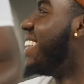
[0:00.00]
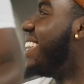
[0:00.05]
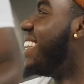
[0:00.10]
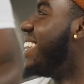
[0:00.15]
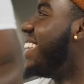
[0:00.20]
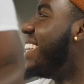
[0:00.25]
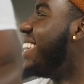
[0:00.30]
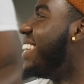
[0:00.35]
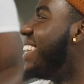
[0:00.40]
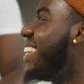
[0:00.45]

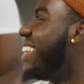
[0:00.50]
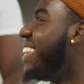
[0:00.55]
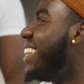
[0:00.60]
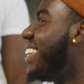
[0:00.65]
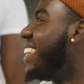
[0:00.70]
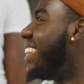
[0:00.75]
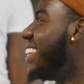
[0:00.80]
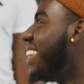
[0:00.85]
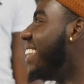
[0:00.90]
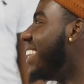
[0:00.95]
buch,
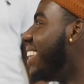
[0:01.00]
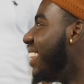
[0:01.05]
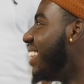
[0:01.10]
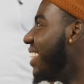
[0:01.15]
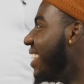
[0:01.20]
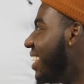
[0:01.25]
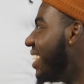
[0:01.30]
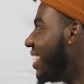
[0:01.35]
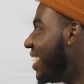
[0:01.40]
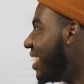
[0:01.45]
which
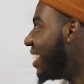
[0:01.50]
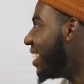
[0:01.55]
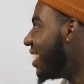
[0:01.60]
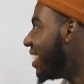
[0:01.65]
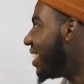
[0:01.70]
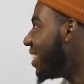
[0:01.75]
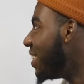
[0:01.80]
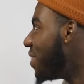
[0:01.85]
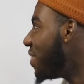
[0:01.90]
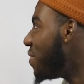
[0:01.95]
sounds like the
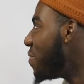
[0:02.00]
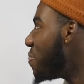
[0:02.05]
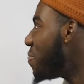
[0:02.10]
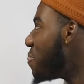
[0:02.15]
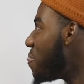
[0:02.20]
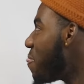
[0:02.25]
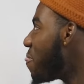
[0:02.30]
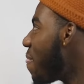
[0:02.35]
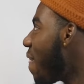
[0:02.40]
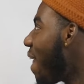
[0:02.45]
H in
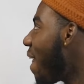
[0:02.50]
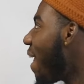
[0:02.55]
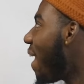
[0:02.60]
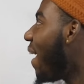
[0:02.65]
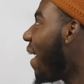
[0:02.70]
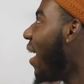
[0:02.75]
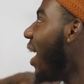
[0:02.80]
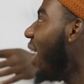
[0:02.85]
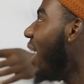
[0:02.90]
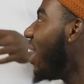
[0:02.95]
huge,
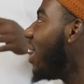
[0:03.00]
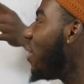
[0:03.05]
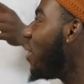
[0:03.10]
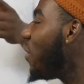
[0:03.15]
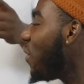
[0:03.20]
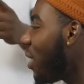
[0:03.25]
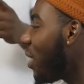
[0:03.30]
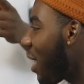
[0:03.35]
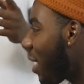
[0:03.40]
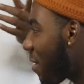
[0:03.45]
but
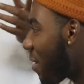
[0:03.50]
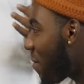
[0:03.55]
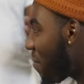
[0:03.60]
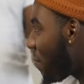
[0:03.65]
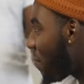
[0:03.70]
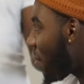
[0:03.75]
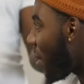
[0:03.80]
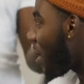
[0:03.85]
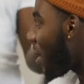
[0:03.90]
more guttural.